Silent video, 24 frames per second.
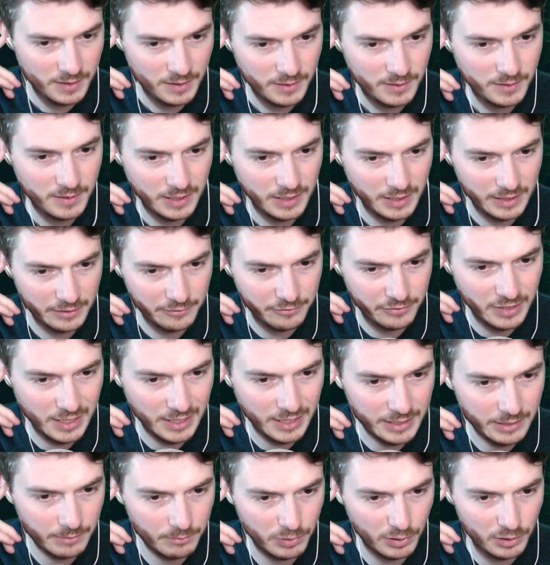Okay, feel like a
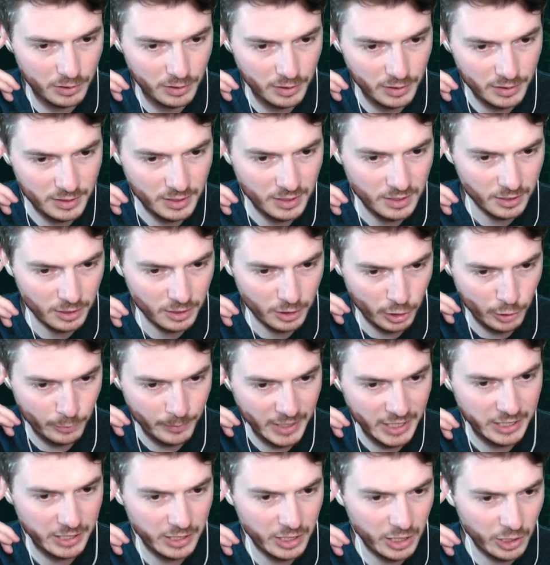bird. No
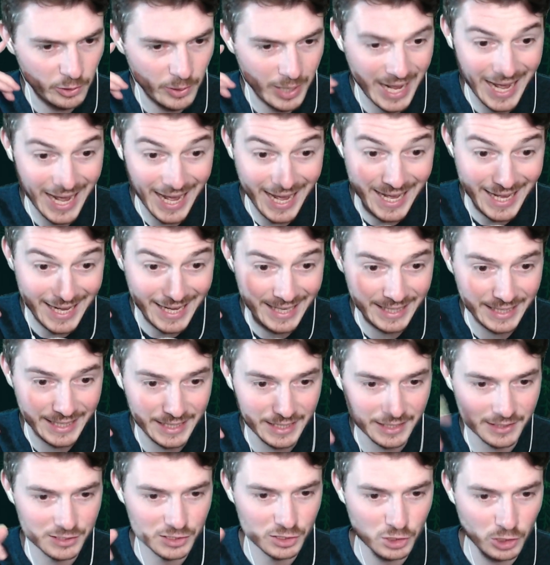matter how high,
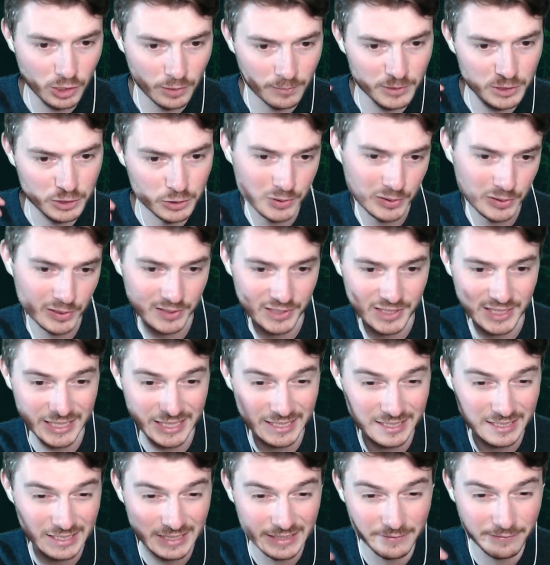it's normal to consider
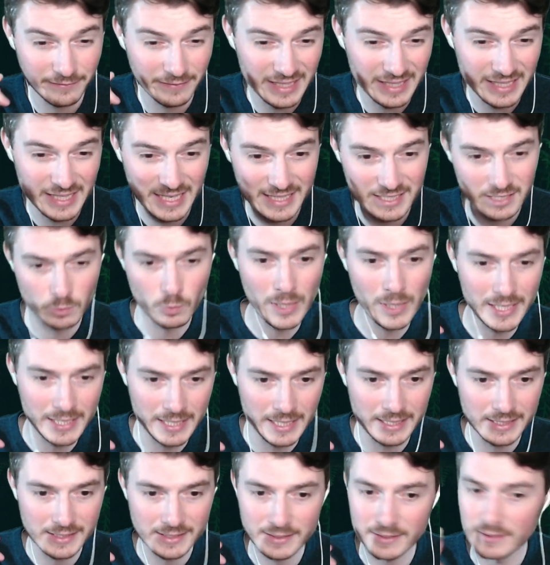T V as a
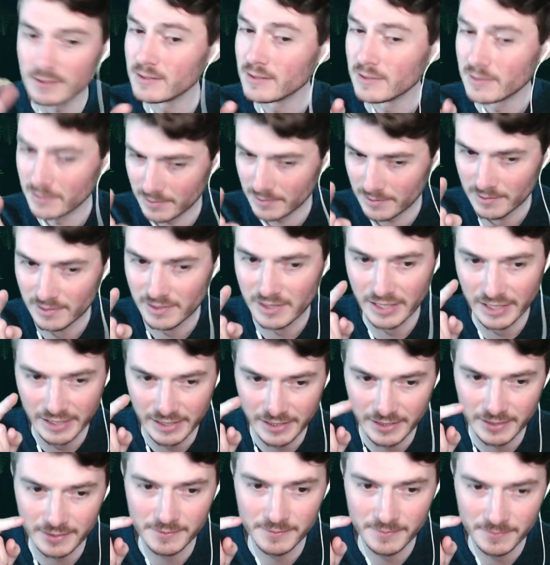witness.
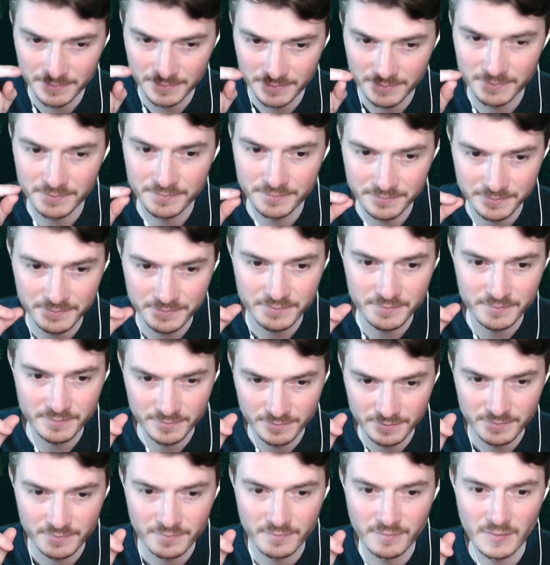Okay.
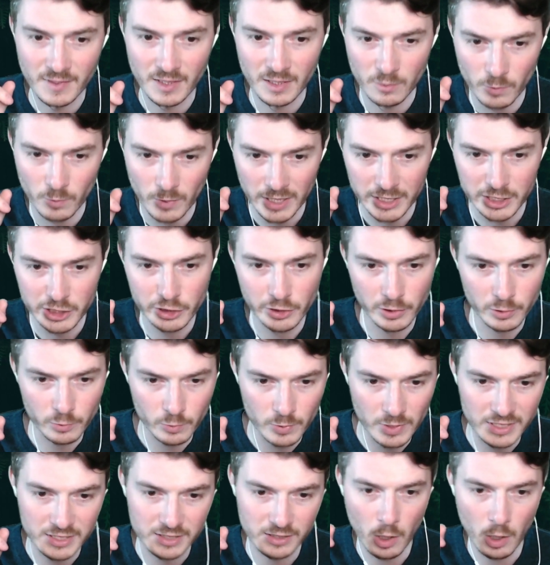White shirt
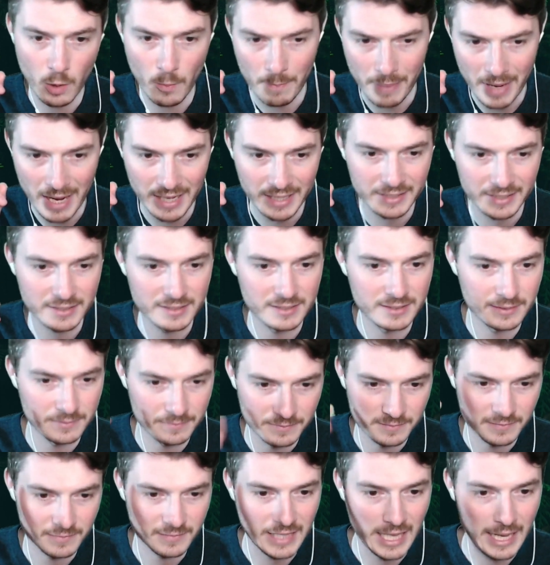with no pants.
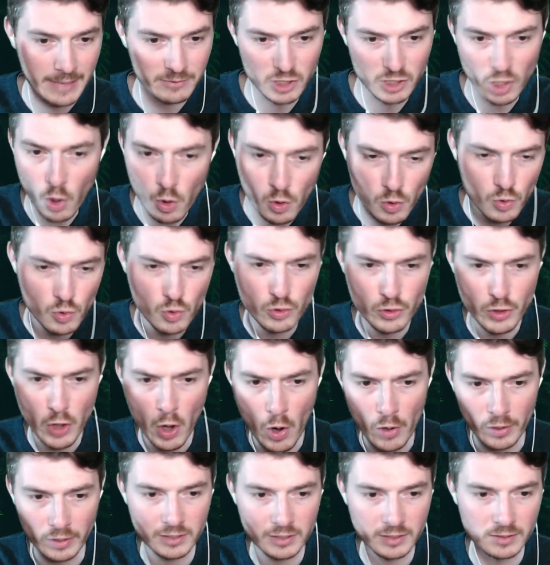Damn, so
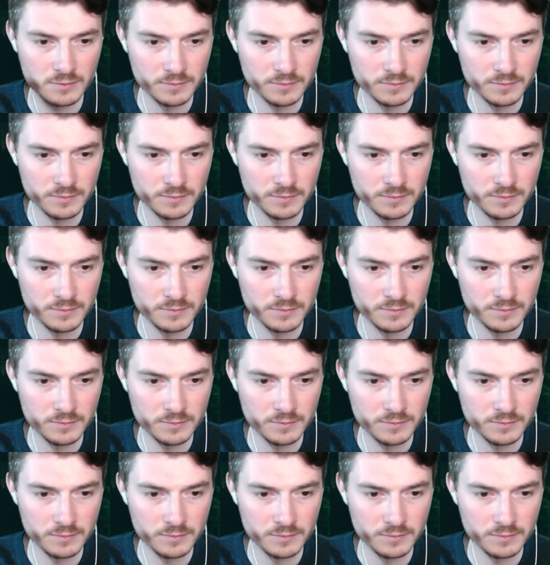good!